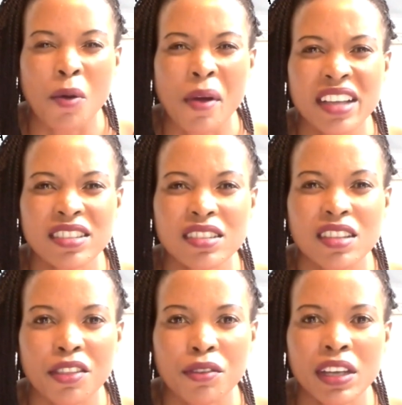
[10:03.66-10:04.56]
4
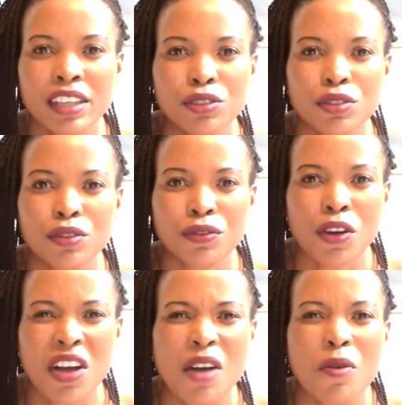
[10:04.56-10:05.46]
hours, 3
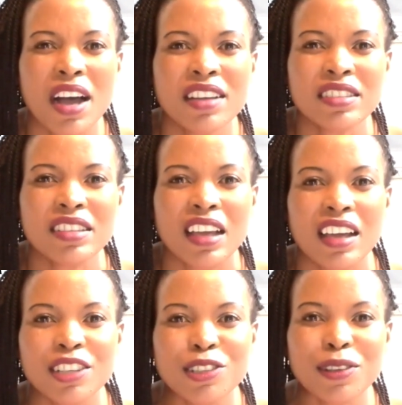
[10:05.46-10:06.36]
to 4
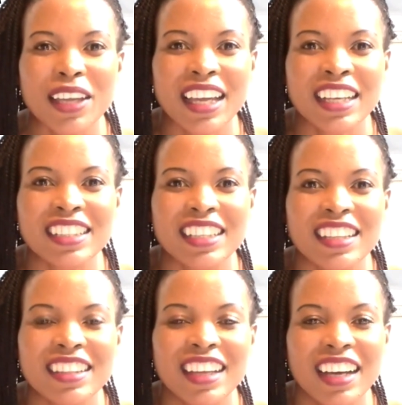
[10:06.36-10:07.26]
hours to
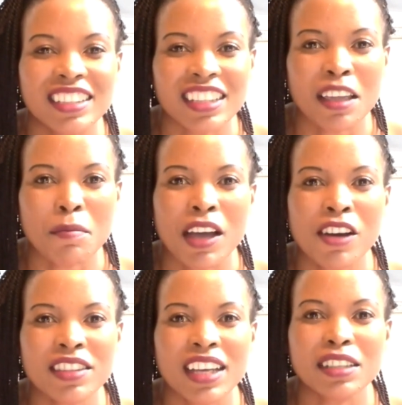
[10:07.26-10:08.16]
get that
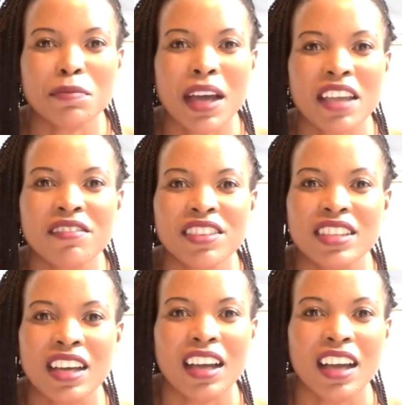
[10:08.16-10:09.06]
email that
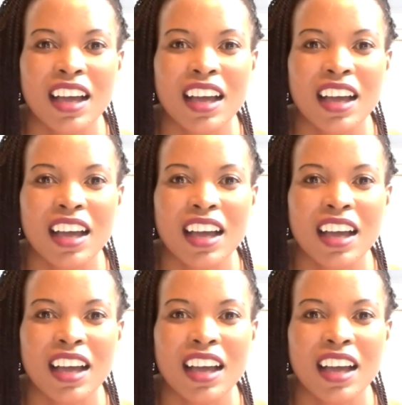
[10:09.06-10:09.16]
my